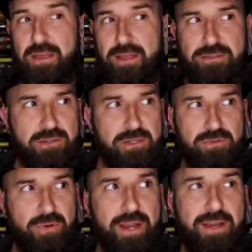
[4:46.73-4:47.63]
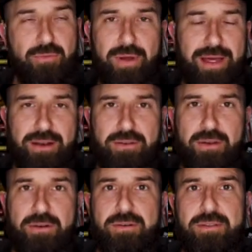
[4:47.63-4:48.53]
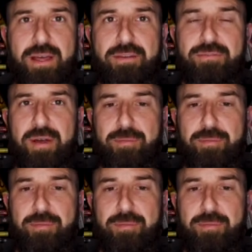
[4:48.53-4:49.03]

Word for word: That's good, right? Well, I don't know. Not if